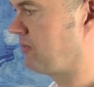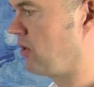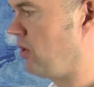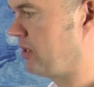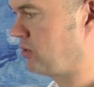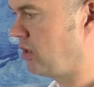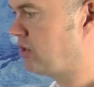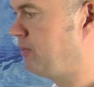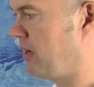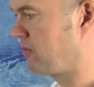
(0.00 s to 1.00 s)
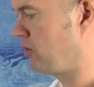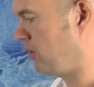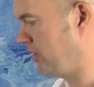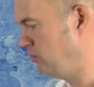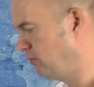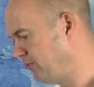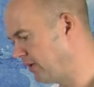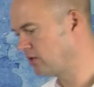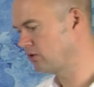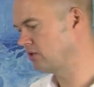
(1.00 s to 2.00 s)
of God or judgment of God and you
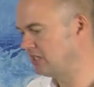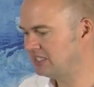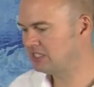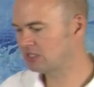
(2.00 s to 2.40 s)
think this